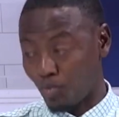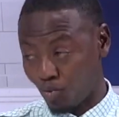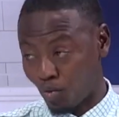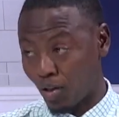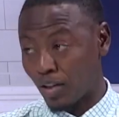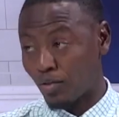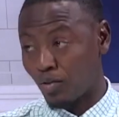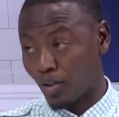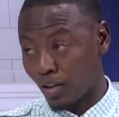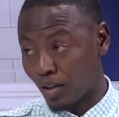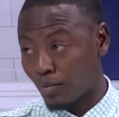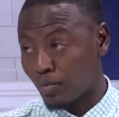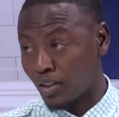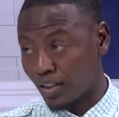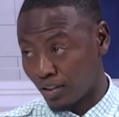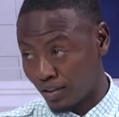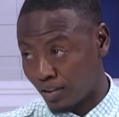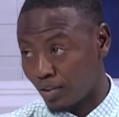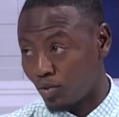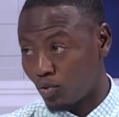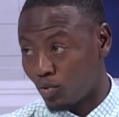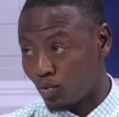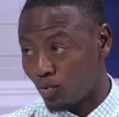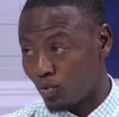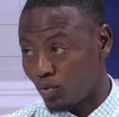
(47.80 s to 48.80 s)
We are talking about
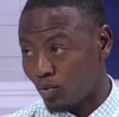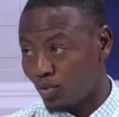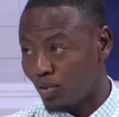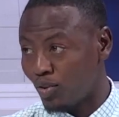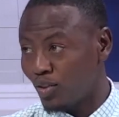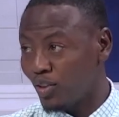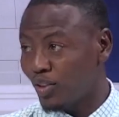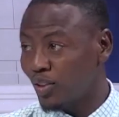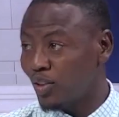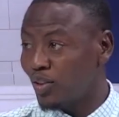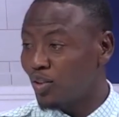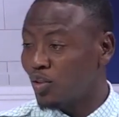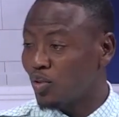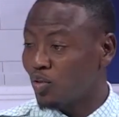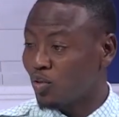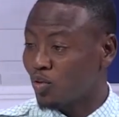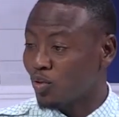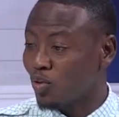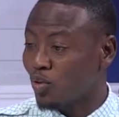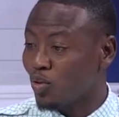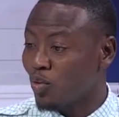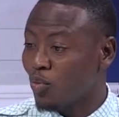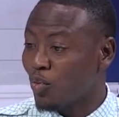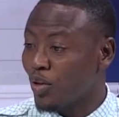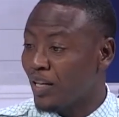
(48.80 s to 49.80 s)
92.
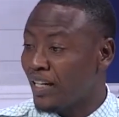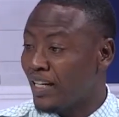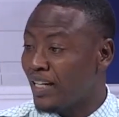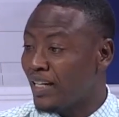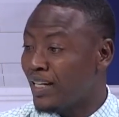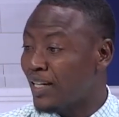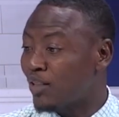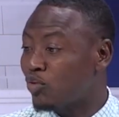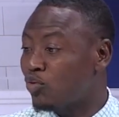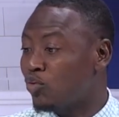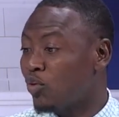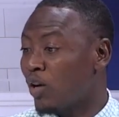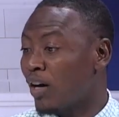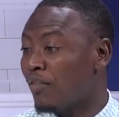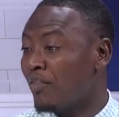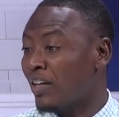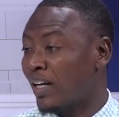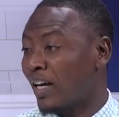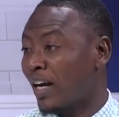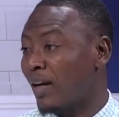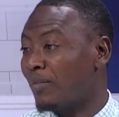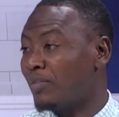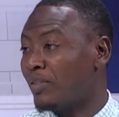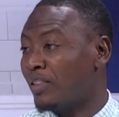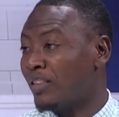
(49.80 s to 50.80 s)
So we needed to have a
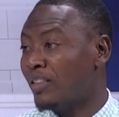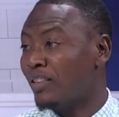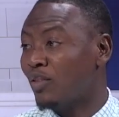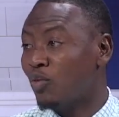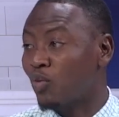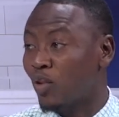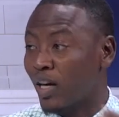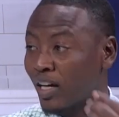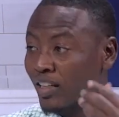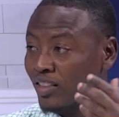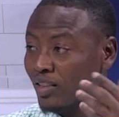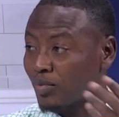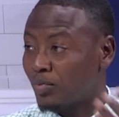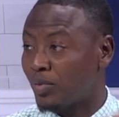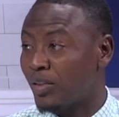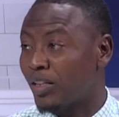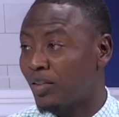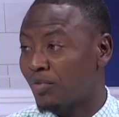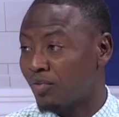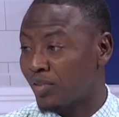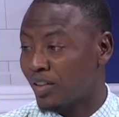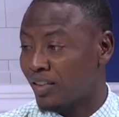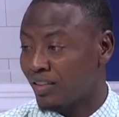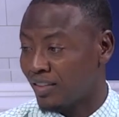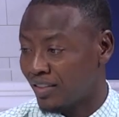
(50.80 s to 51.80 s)
captain who can speak
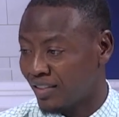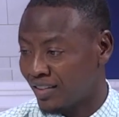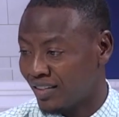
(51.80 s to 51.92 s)
French.